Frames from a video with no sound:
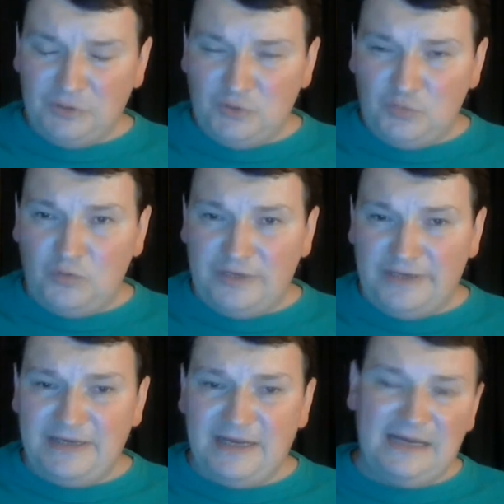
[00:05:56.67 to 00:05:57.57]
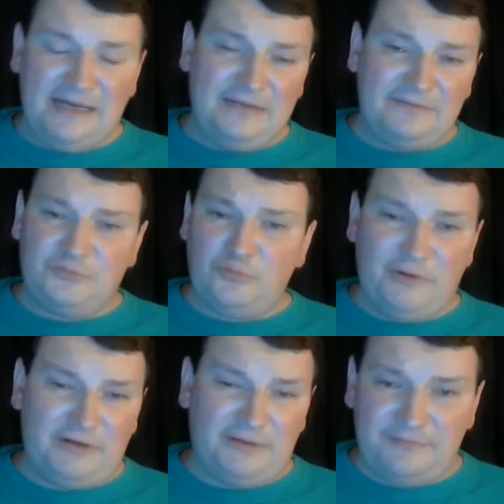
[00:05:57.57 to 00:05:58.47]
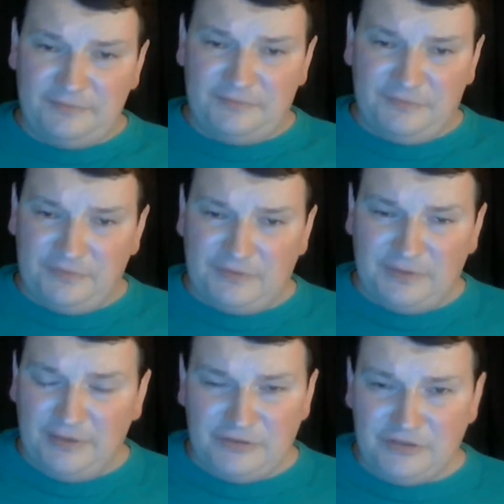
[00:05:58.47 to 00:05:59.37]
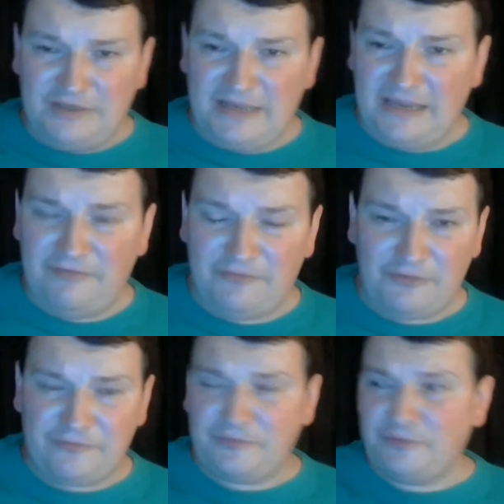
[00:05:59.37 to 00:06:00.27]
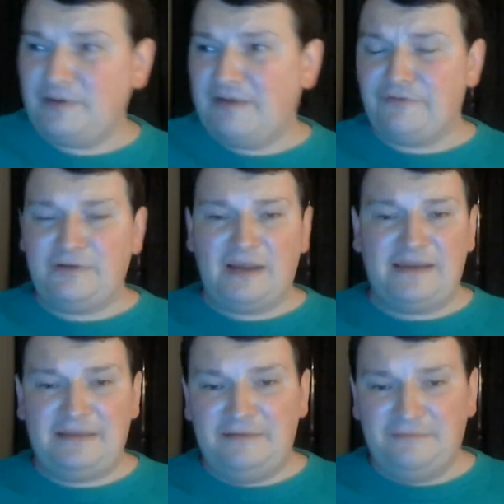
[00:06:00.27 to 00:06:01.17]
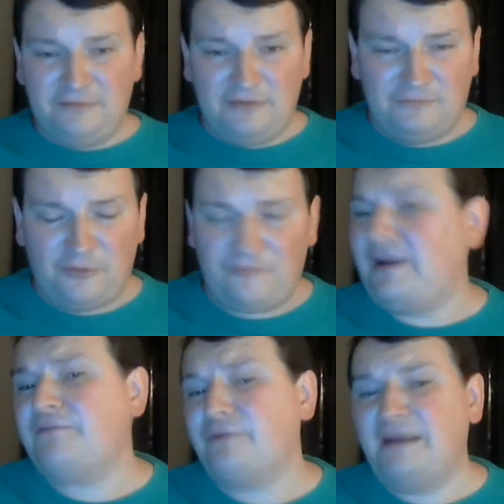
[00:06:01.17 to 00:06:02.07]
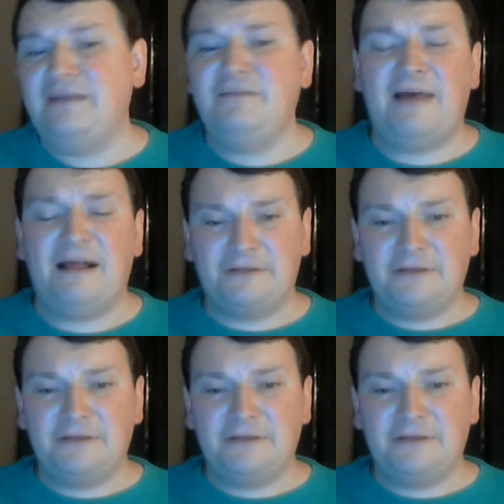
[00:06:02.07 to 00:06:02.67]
heroic dungeon a day for 90, or for 80 valor.